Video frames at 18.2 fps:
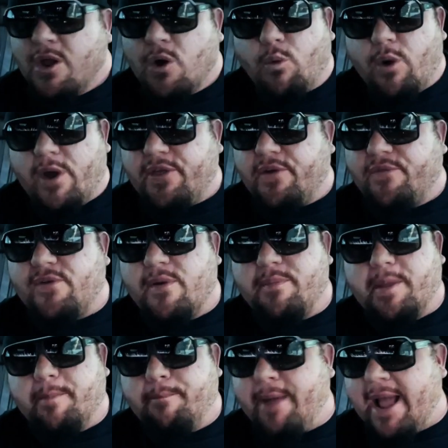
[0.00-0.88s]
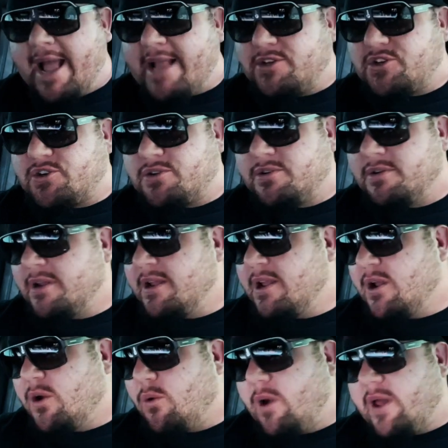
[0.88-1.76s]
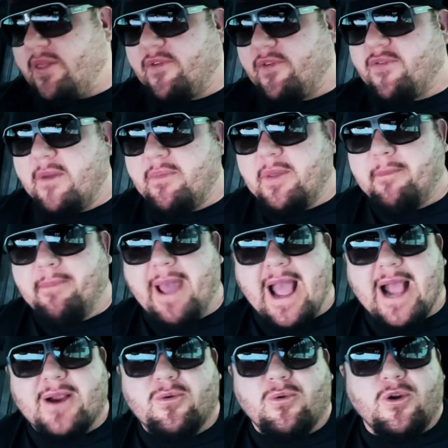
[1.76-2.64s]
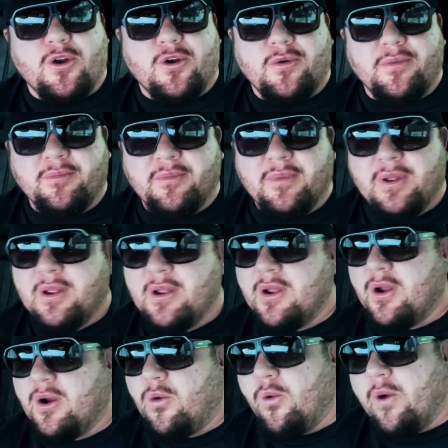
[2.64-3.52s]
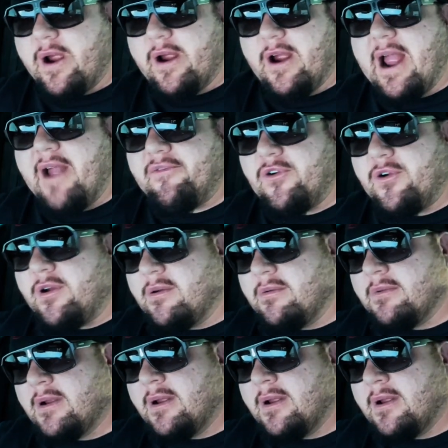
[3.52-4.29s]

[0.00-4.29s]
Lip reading: whether from the bench, whether from the back room, wherever?